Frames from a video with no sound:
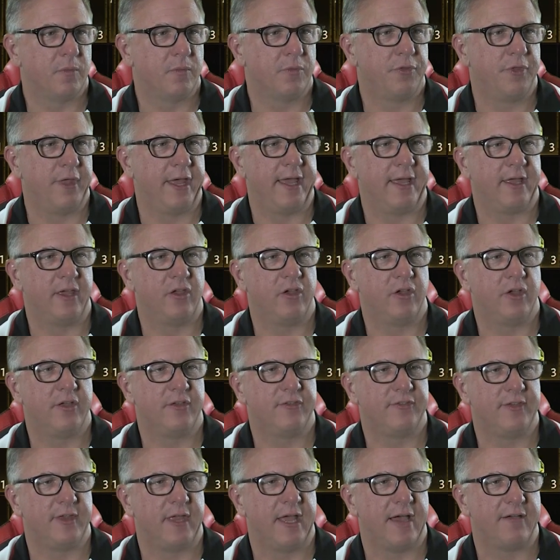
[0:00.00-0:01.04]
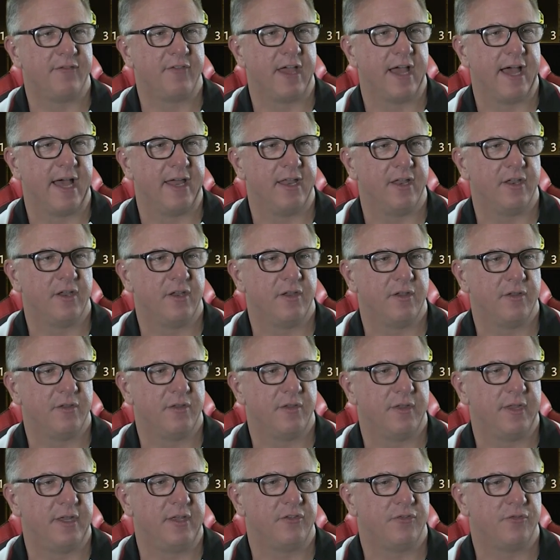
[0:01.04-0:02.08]
thing, you can see I've got
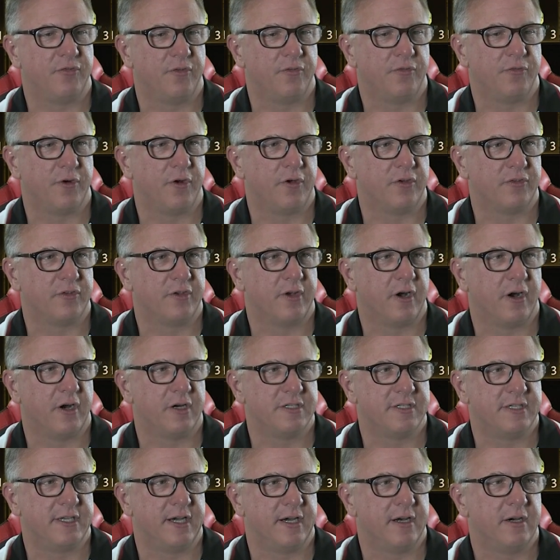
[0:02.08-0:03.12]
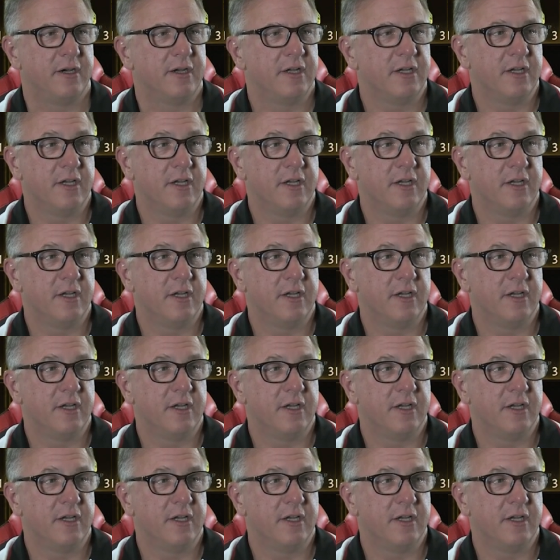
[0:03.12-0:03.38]
these frozen hearts here.